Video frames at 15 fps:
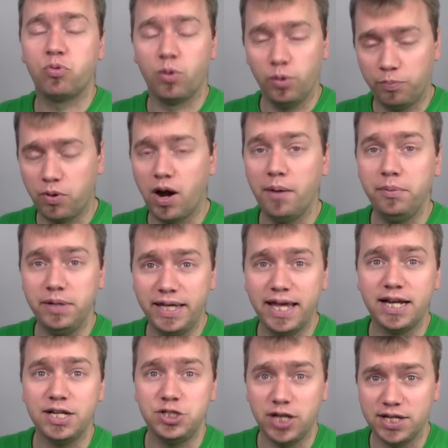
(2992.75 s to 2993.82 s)
will probably
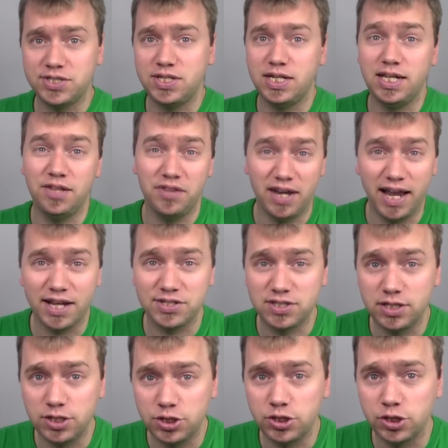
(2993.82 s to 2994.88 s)
get adjusted in the next
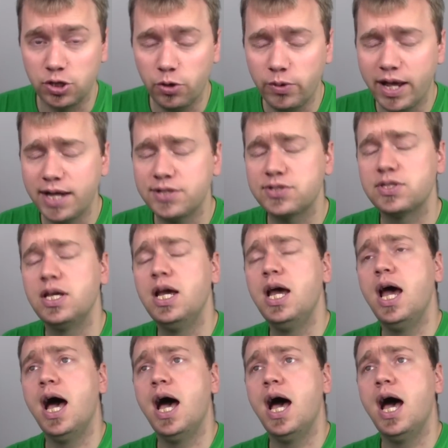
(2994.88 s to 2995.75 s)
edition Codex,